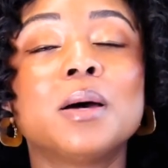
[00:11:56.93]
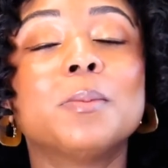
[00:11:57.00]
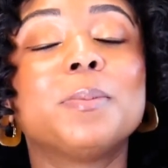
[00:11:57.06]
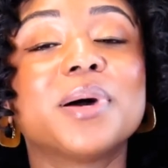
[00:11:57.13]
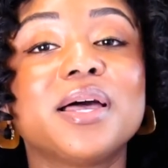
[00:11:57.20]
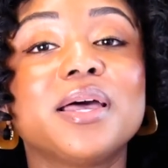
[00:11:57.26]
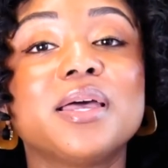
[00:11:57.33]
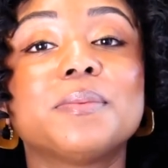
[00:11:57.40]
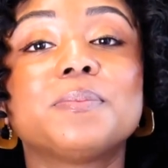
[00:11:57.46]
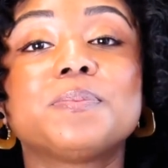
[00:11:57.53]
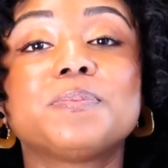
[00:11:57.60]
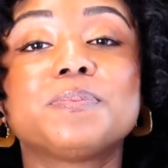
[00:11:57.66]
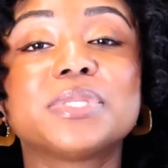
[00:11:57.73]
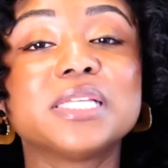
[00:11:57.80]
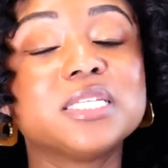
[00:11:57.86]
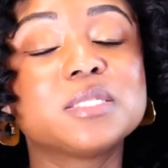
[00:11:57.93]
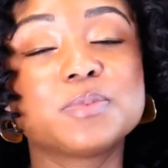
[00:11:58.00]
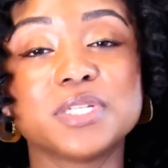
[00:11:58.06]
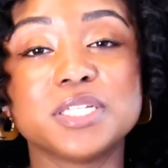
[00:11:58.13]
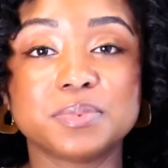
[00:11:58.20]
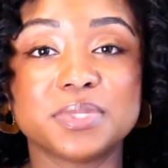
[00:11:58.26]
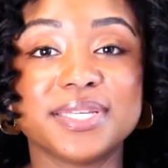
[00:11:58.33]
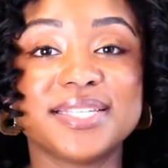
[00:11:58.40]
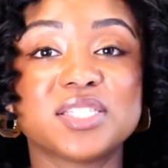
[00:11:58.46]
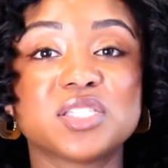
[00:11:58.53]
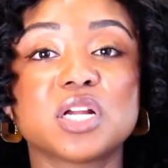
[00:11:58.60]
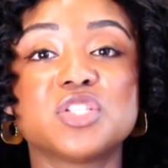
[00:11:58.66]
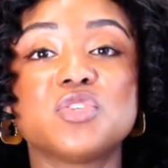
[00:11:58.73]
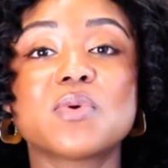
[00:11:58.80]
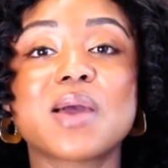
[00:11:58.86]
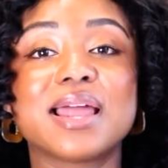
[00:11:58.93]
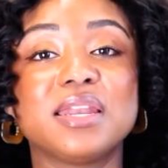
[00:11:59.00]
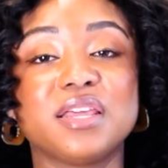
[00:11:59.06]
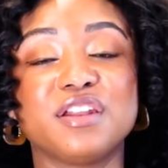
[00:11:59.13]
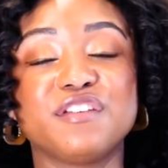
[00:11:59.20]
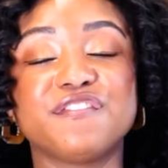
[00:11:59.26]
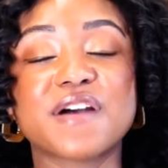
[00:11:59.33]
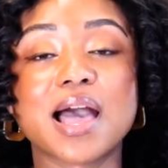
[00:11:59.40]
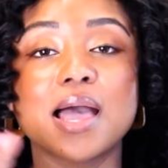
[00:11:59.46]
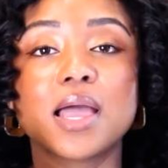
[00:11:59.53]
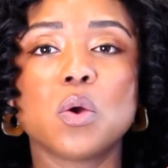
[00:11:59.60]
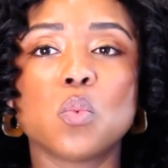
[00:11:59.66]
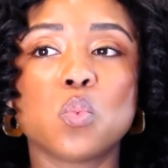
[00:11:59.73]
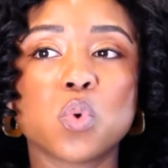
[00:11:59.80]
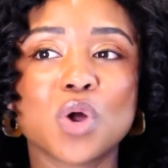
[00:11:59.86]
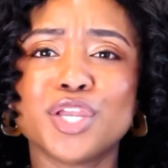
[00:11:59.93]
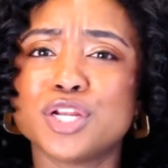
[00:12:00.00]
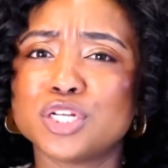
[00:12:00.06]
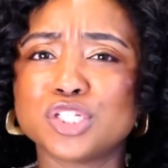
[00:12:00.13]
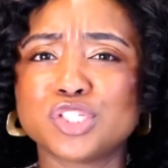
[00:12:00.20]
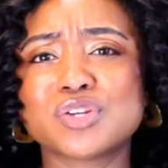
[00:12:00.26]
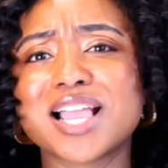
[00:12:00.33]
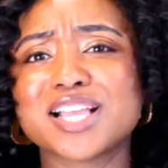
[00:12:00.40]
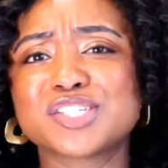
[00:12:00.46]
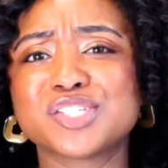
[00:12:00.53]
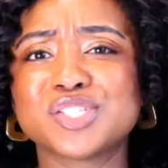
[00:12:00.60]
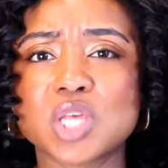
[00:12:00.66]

but please start to identify what your distractions